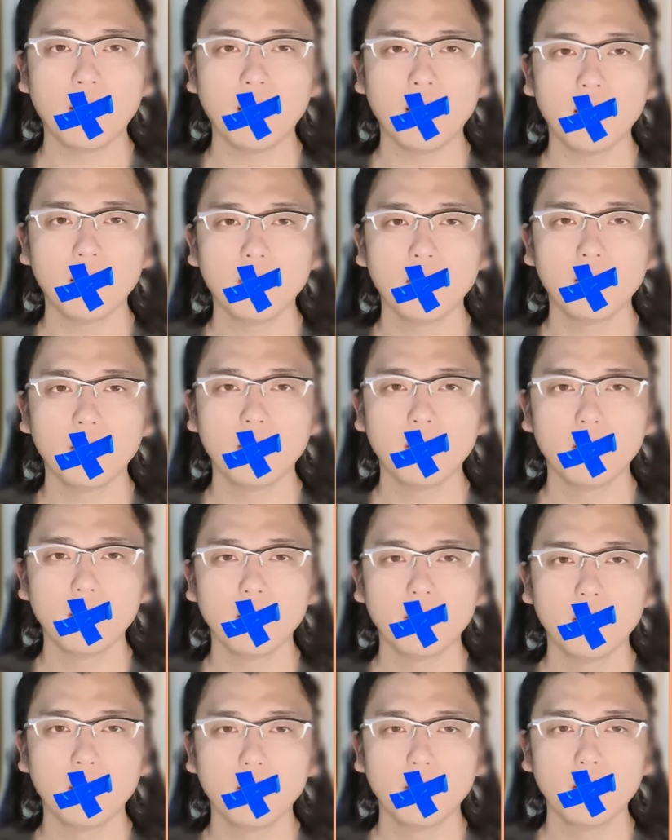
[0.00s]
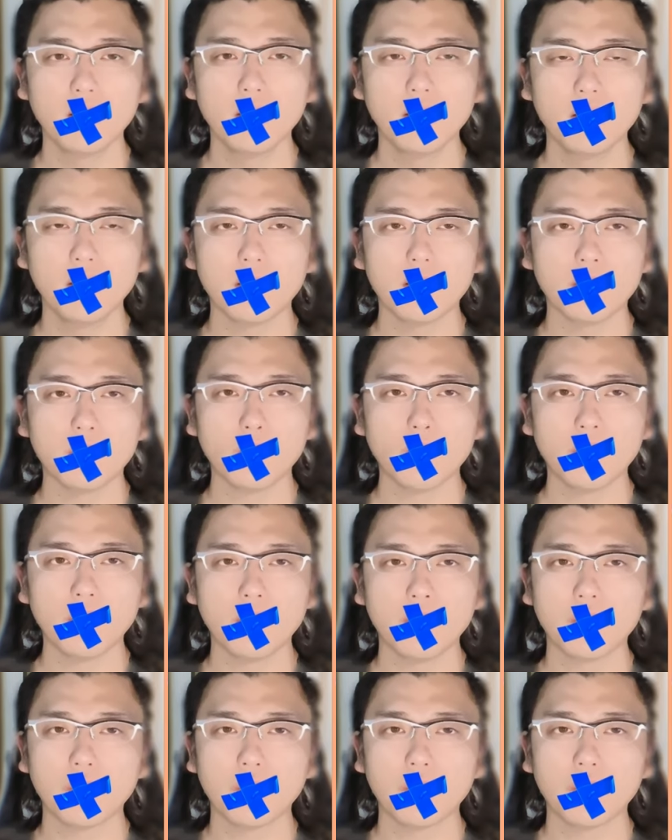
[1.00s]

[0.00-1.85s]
fits neatly into this framework.